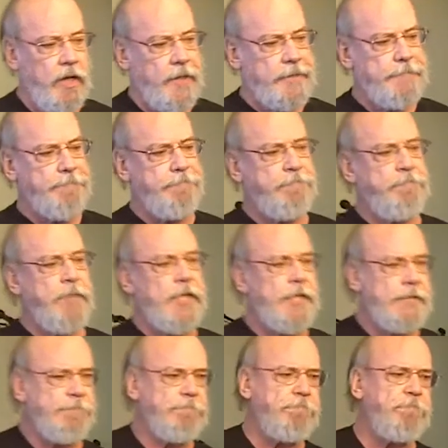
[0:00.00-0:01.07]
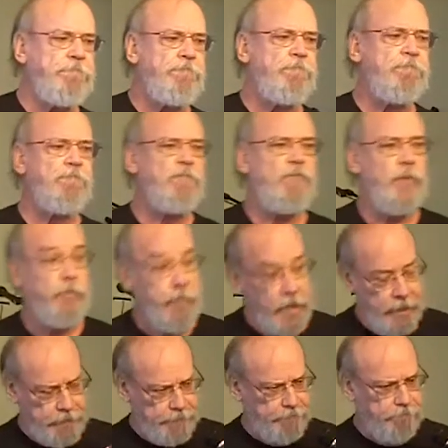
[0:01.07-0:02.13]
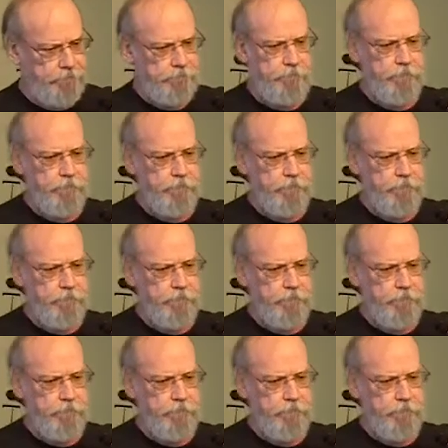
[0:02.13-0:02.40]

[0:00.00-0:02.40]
Um, but, but